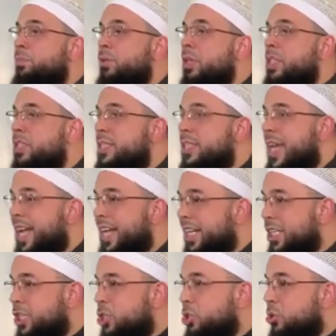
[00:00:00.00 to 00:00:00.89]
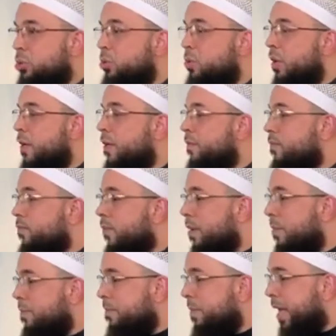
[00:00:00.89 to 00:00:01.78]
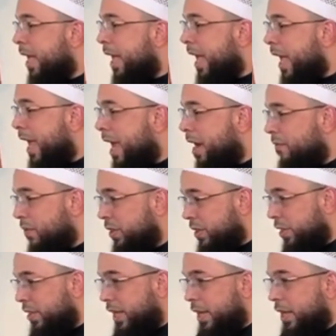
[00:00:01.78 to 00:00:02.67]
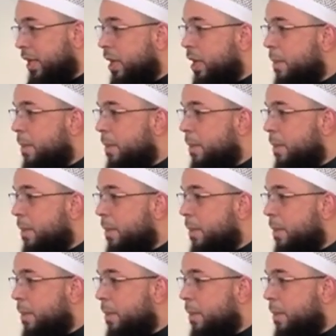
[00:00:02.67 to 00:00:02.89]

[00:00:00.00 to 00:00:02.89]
protect you from everything,